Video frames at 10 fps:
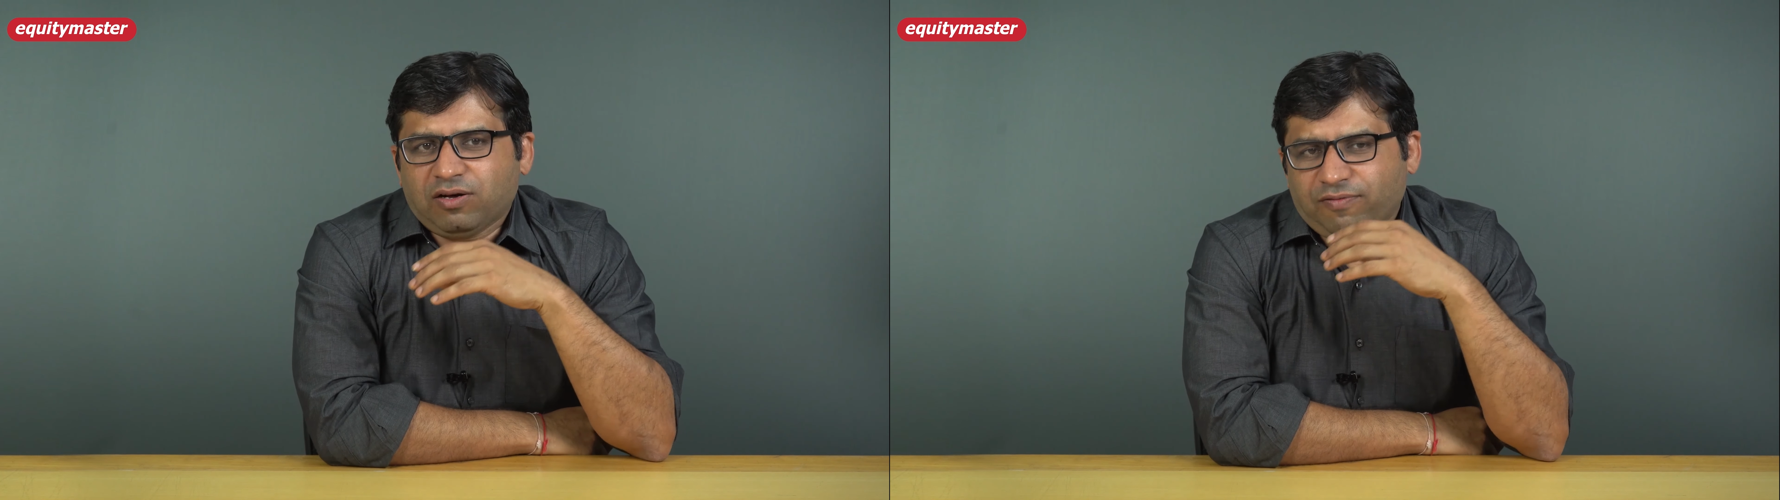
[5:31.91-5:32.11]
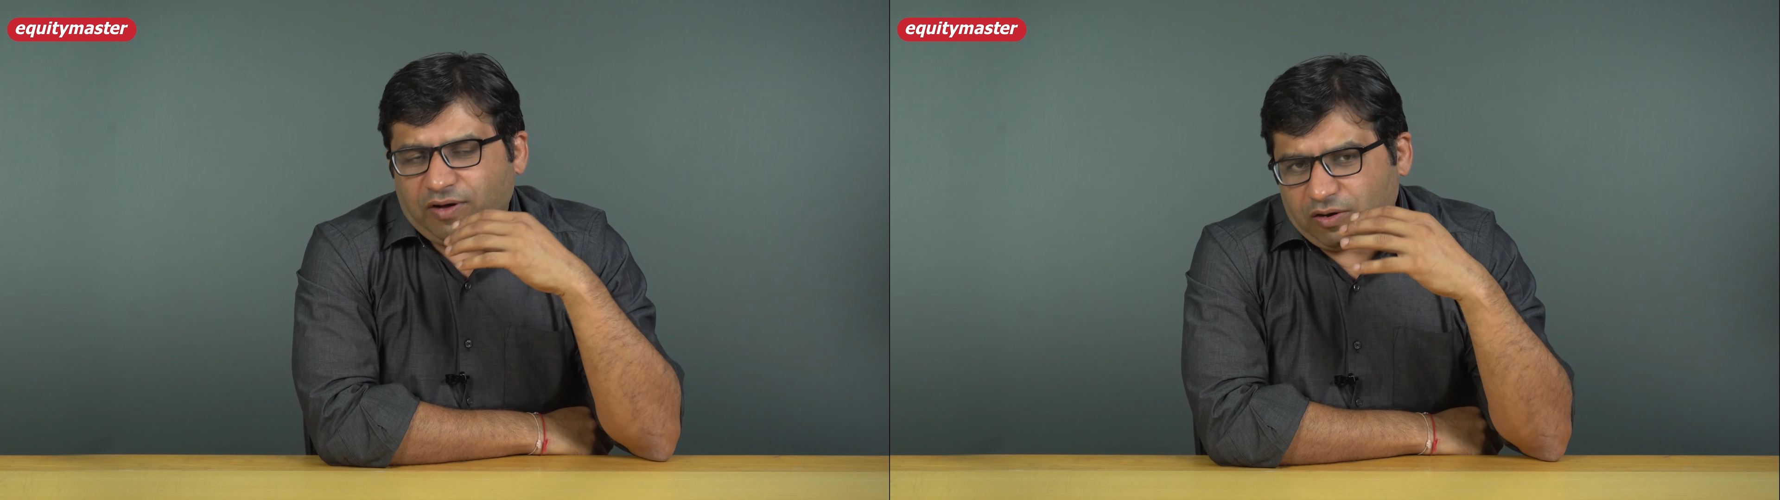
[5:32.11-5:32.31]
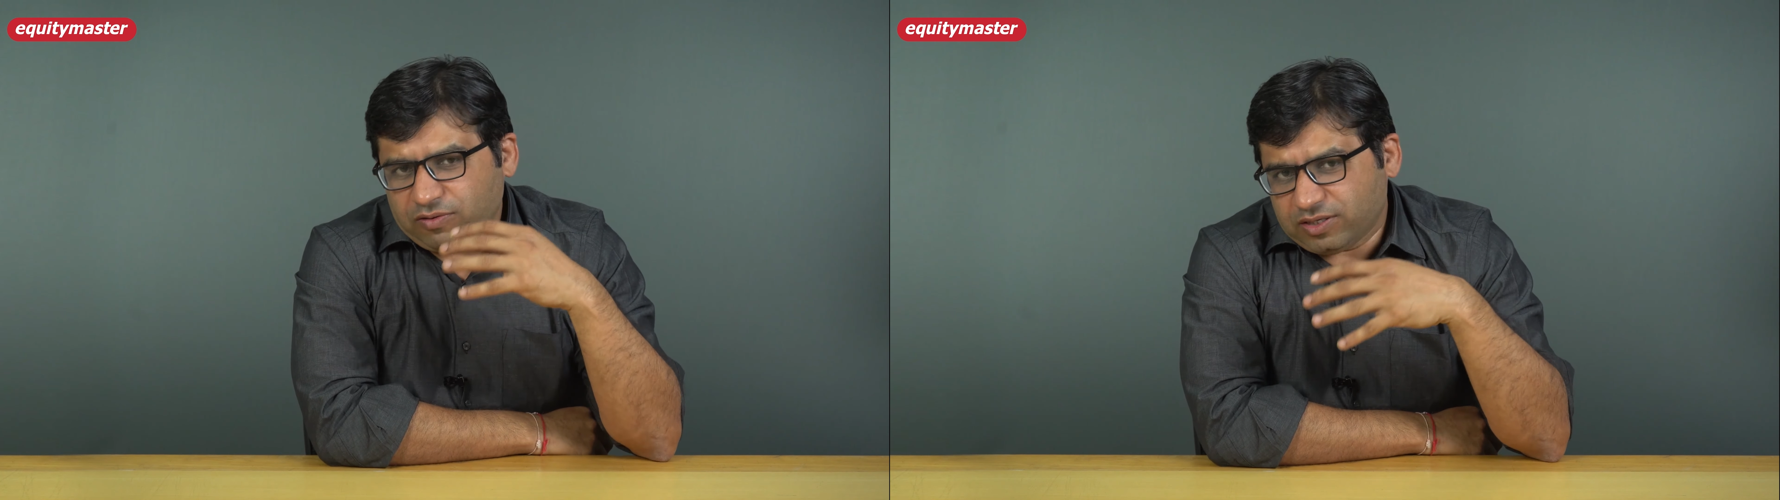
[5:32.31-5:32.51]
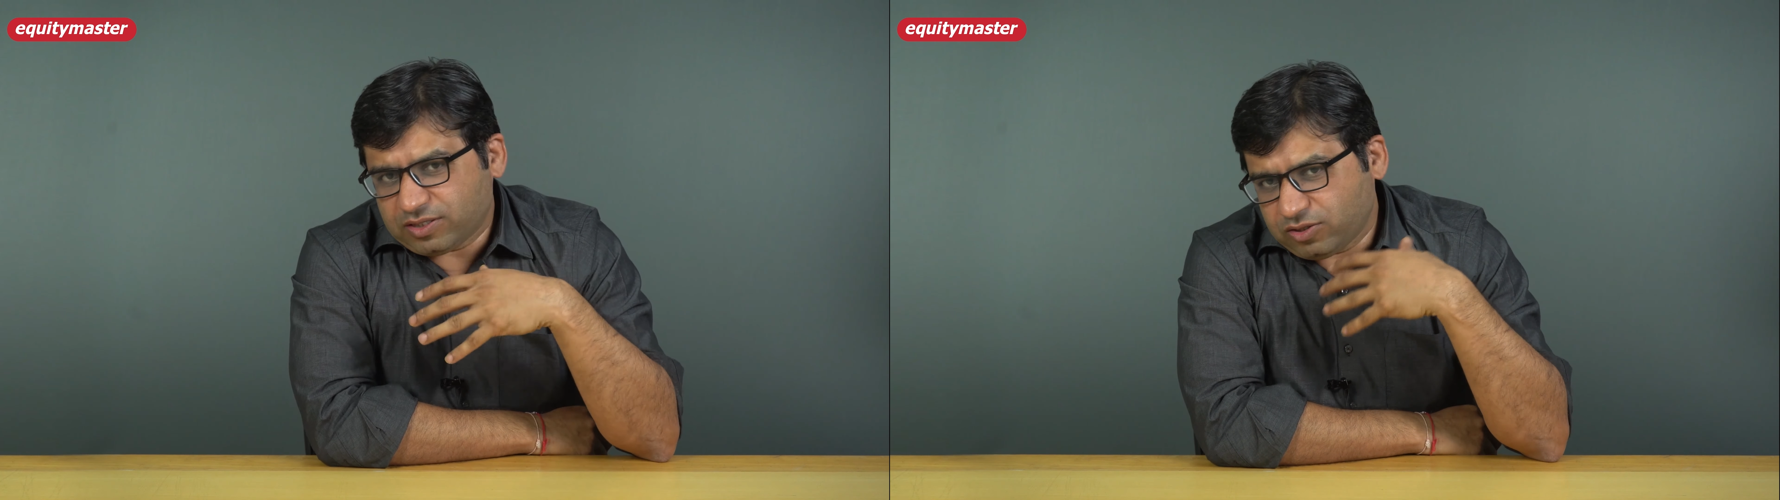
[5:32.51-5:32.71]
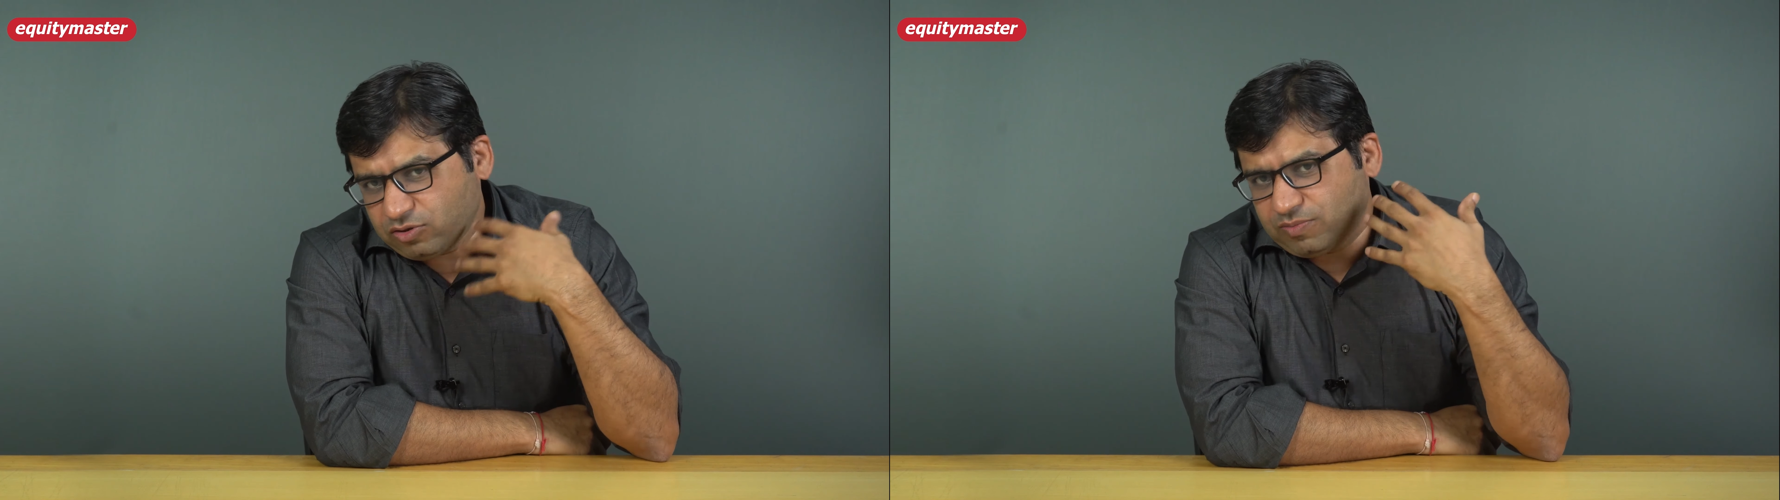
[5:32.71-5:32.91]
of how
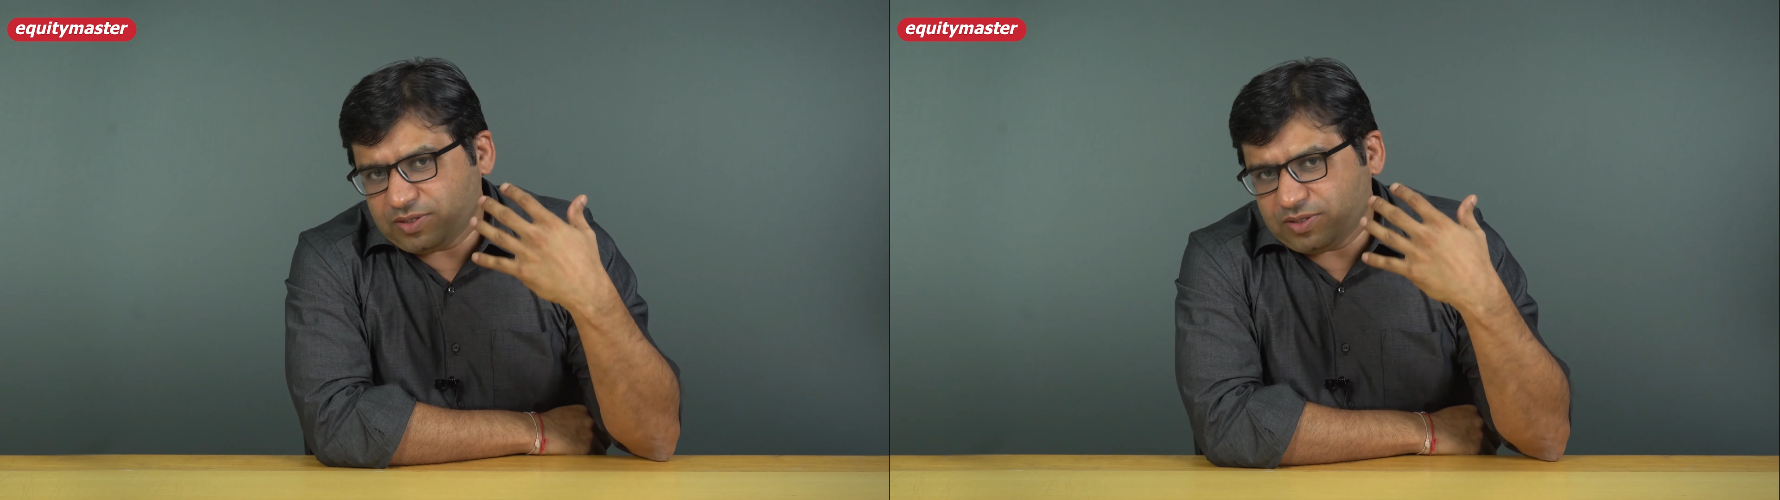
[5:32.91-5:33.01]
this new